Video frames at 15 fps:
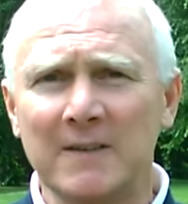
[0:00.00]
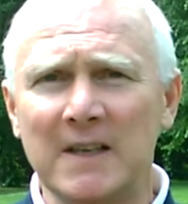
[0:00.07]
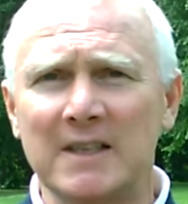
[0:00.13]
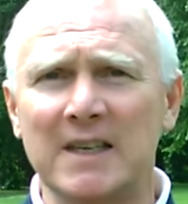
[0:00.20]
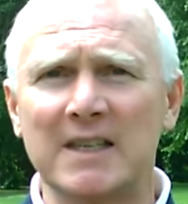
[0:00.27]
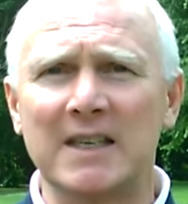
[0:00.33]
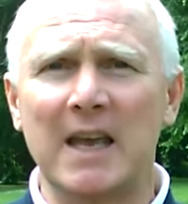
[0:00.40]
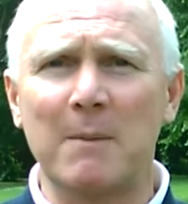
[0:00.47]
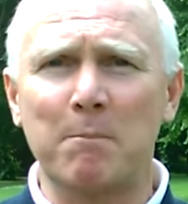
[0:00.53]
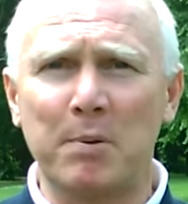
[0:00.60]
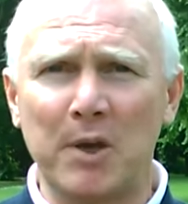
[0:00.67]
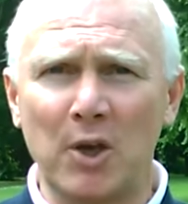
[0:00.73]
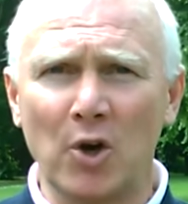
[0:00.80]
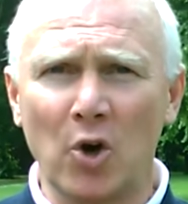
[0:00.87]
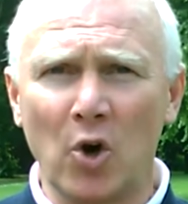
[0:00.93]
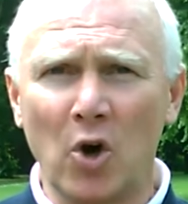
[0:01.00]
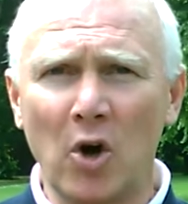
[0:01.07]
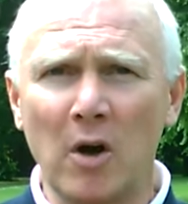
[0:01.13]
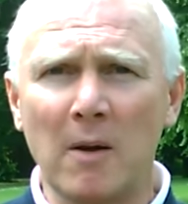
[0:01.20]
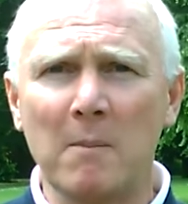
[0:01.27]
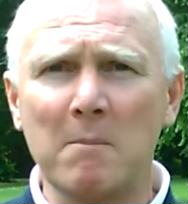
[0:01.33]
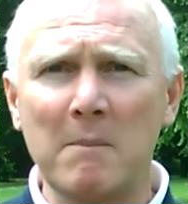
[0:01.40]
This is a
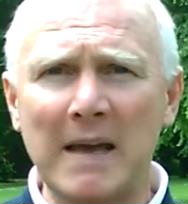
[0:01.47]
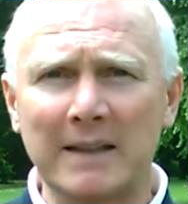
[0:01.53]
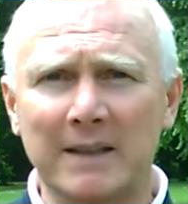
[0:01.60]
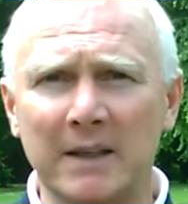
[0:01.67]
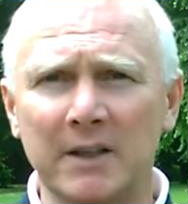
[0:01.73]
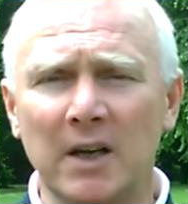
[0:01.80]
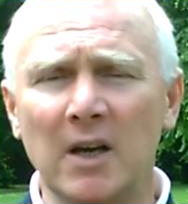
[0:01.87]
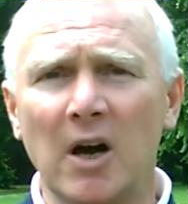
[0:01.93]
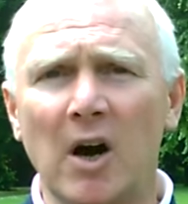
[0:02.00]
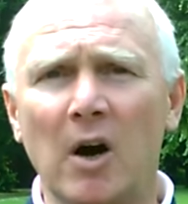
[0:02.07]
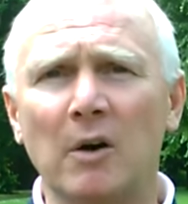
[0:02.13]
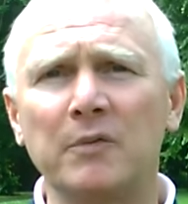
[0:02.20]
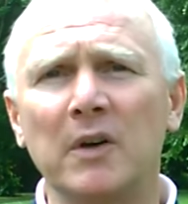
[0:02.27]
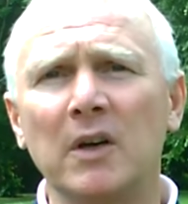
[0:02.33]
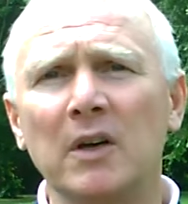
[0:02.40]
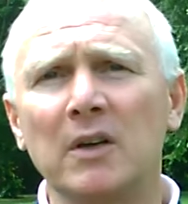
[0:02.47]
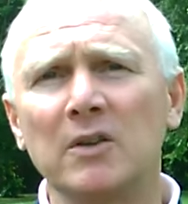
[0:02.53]
pure method of